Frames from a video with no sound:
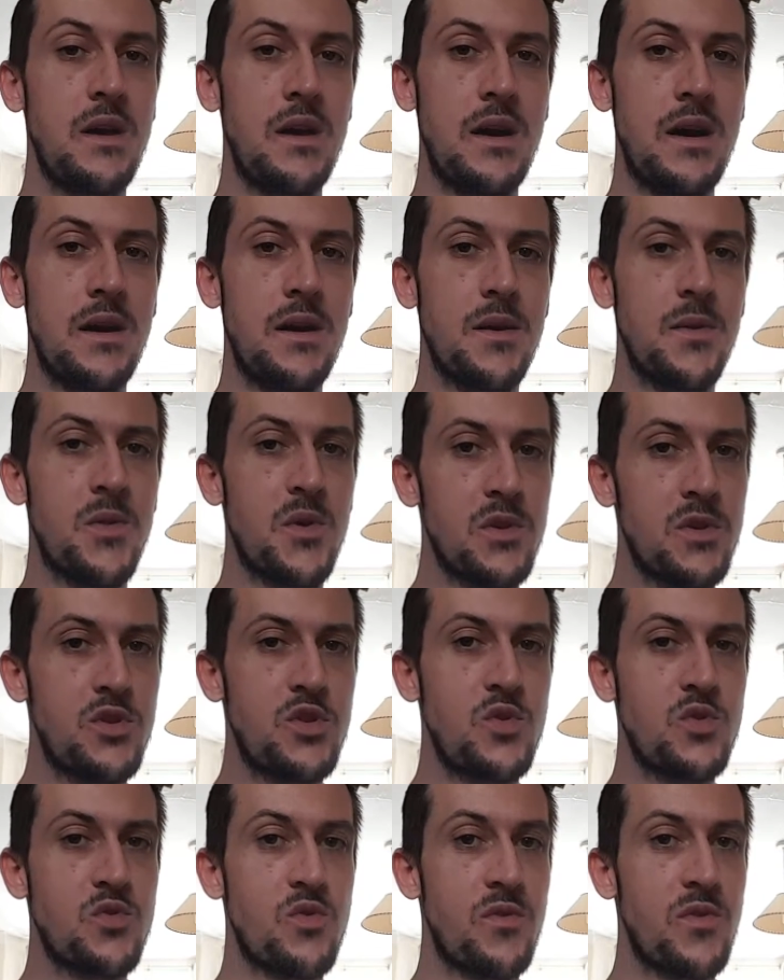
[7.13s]
Thunder
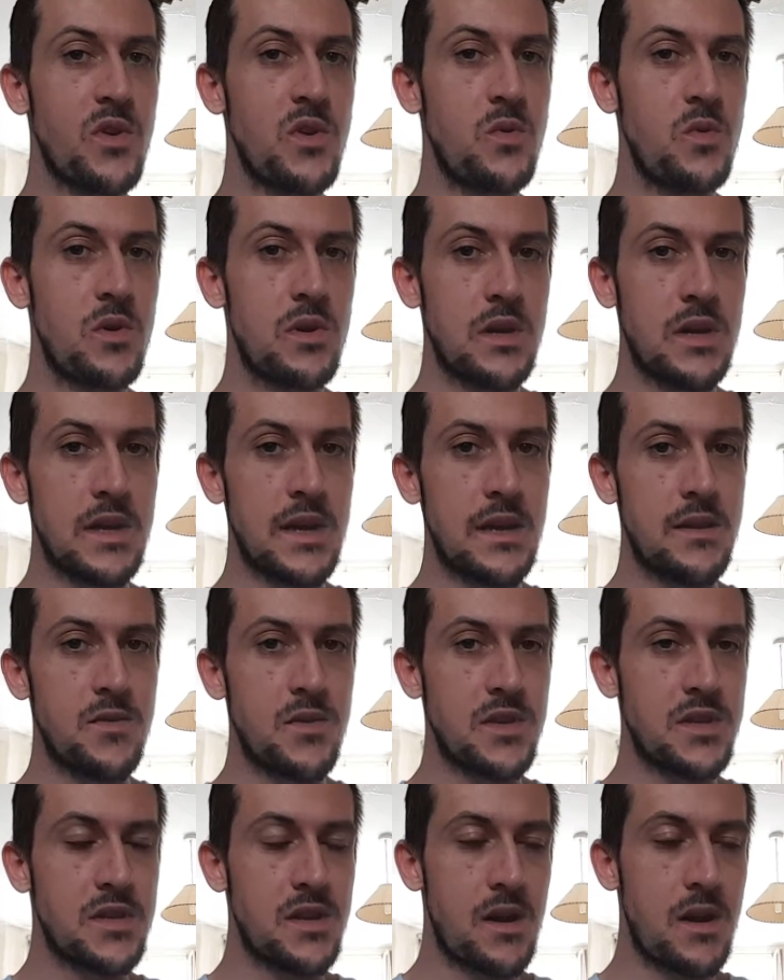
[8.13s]
Juice review again
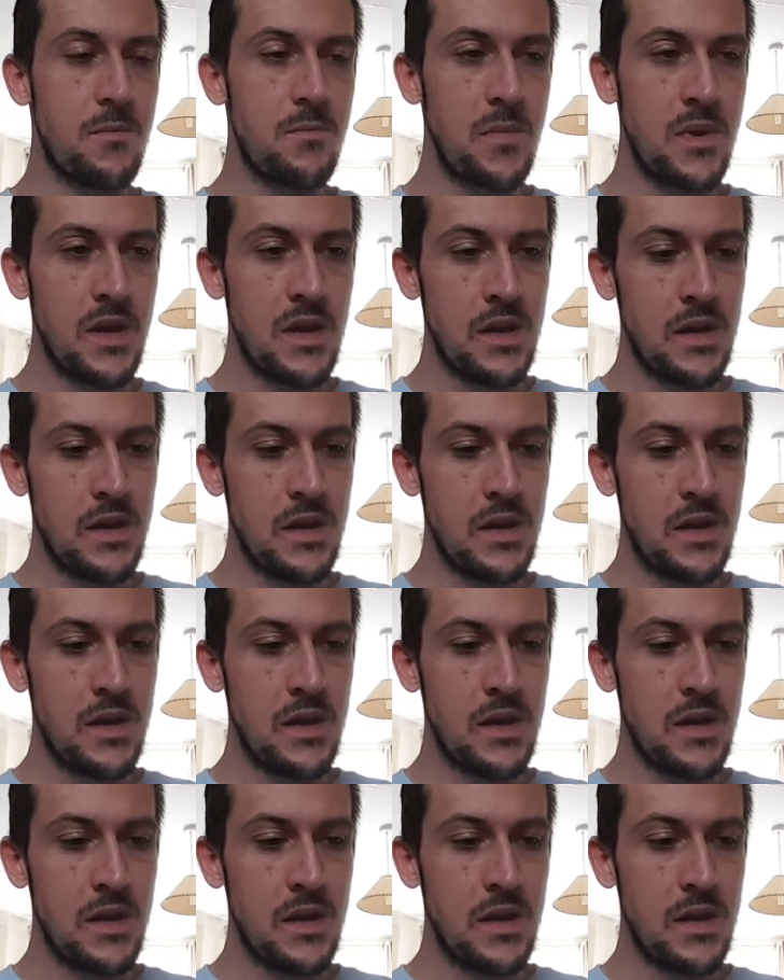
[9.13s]
this time,